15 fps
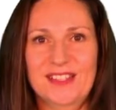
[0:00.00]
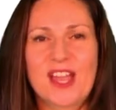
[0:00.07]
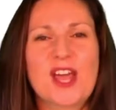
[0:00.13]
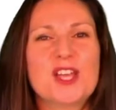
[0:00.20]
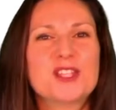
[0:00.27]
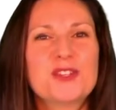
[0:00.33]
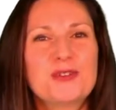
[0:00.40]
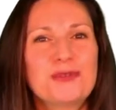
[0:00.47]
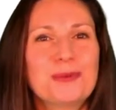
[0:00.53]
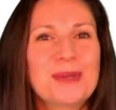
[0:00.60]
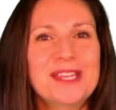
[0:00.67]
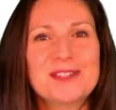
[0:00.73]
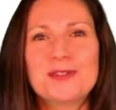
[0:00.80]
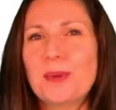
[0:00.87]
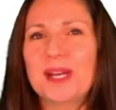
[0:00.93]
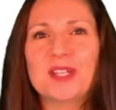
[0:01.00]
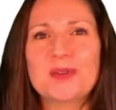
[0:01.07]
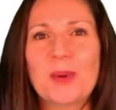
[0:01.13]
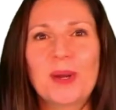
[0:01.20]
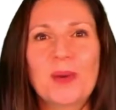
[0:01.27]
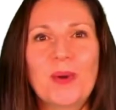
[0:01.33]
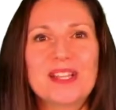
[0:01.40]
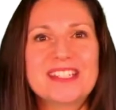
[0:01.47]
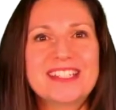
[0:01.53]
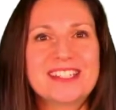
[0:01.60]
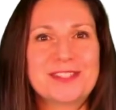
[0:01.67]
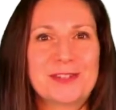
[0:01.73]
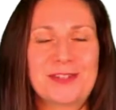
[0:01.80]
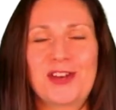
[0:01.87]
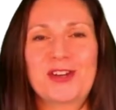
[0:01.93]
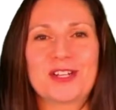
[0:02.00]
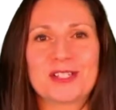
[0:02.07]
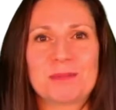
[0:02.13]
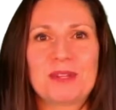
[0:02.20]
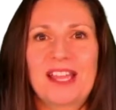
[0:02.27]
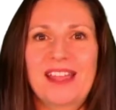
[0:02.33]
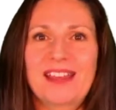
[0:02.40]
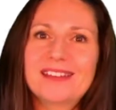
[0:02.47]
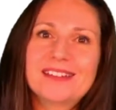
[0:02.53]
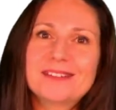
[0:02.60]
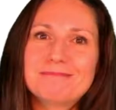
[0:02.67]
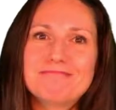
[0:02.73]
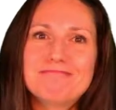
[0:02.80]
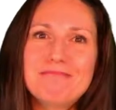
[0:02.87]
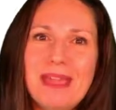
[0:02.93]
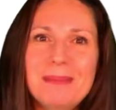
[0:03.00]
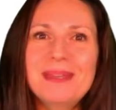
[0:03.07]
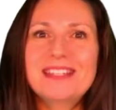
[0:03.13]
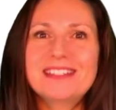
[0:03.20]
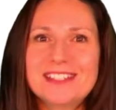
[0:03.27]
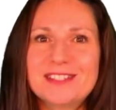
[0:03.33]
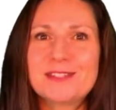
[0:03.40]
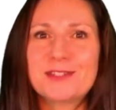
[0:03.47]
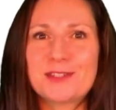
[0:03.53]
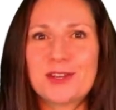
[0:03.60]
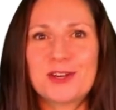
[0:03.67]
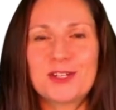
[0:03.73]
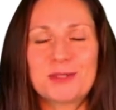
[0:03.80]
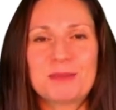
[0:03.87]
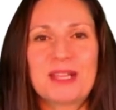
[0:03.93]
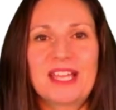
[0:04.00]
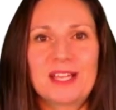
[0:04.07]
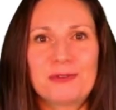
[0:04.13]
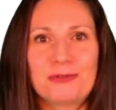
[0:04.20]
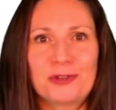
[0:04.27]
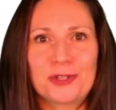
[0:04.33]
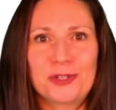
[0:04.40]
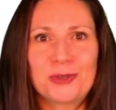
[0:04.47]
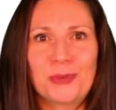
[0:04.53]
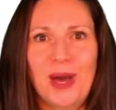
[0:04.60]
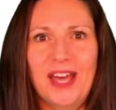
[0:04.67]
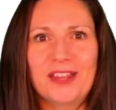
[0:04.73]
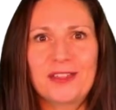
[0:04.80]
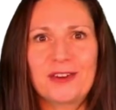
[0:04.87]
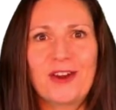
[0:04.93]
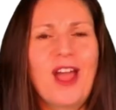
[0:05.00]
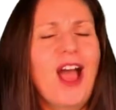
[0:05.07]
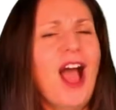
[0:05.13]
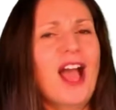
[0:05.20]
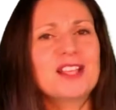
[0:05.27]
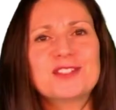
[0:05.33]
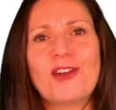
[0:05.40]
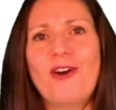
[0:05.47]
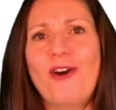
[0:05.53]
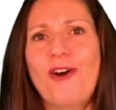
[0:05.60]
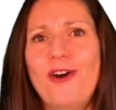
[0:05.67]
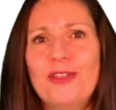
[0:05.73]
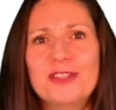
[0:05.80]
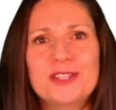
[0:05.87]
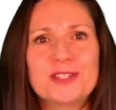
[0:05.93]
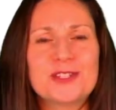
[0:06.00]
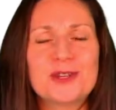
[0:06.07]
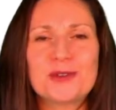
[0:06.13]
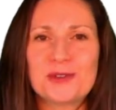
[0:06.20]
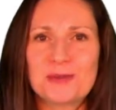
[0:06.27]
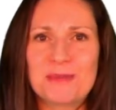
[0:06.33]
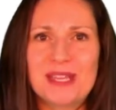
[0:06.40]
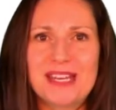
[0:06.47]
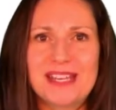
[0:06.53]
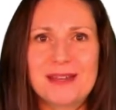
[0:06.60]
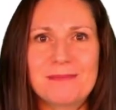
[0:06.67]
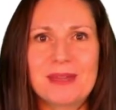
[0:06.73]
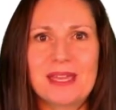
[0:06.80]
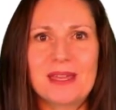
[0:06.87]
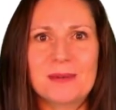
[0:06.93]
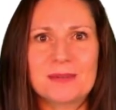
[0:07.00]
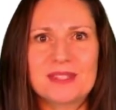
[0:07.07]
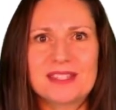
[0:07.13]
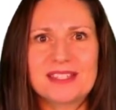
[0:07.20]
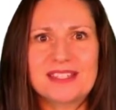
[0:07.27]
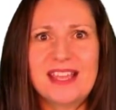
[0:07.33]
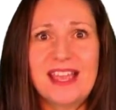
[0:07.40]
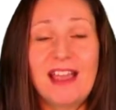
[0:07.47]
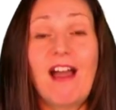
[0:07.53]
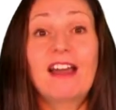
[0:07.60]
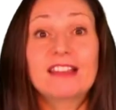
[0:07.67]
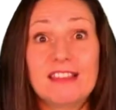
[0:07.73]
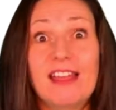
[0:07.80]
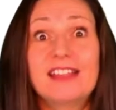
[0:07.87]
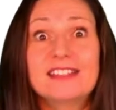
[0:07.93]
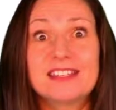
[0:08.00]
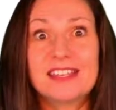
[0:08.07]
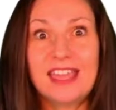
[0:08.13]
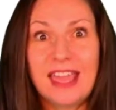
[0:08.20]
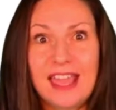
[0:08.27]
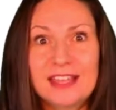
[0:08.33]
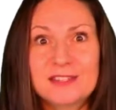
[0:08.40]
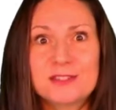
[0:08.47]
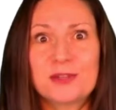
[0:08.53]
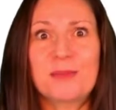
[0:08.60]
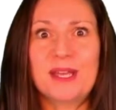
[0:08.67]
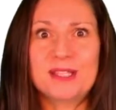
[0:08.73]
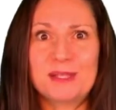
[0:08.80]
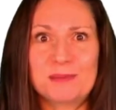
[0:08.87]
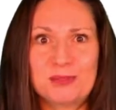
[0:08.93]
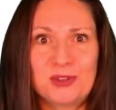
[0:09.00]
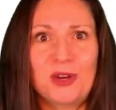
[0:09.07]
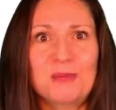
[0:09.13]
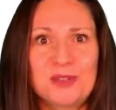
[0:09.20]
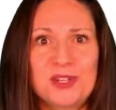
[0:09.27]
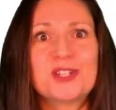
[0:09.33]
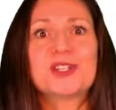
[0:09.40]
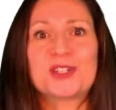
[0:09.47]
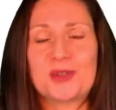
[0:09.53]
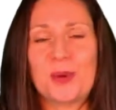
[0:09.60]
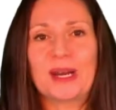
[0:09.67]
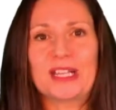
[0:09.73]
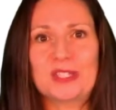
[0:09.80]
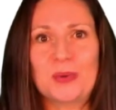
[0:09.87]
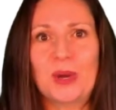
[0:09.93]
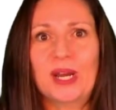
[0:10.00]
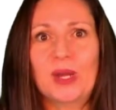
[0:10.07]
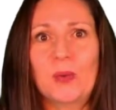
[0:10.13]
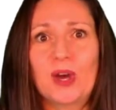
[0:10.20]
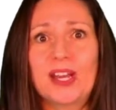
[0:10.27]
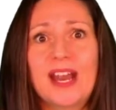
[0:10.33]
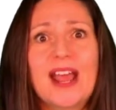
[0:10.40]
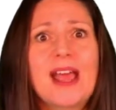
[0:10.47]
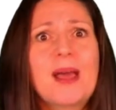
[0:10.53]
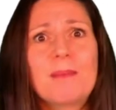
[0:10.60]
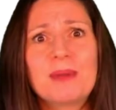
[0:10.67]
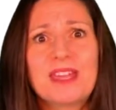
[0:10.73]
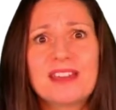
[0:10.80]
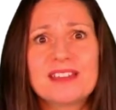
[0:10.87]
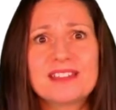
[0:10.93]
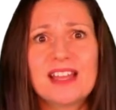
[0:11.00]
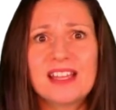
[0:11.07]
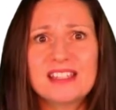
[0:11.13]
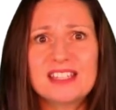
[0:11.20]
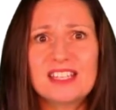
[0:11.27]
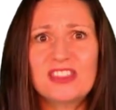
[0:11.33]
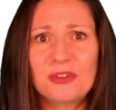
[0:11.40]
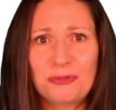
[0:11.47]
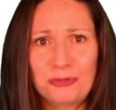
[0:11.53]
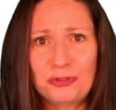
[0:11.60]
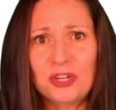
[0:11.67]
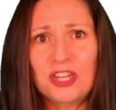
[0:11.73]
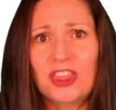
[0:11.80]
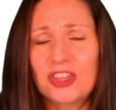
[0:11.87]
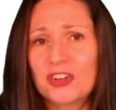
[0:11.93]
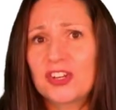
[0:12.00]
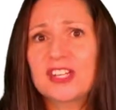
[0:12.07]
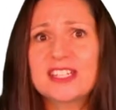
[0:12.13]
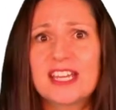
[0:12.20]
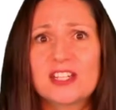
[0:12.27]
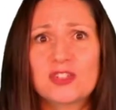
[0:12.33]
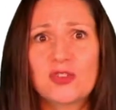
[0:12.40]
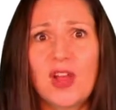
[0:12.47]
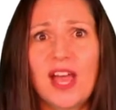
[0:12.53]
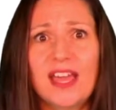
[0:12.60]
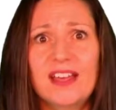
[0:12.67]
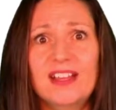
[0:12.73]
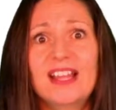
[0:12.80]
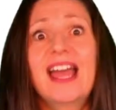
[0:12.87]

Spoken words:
So for me, 2021 didn't start as planned, and maybe it didn't start as planned for you either. I saw all these social media memes saying I'd like to cancel my subscription to 2021 because I did the free 30-day trial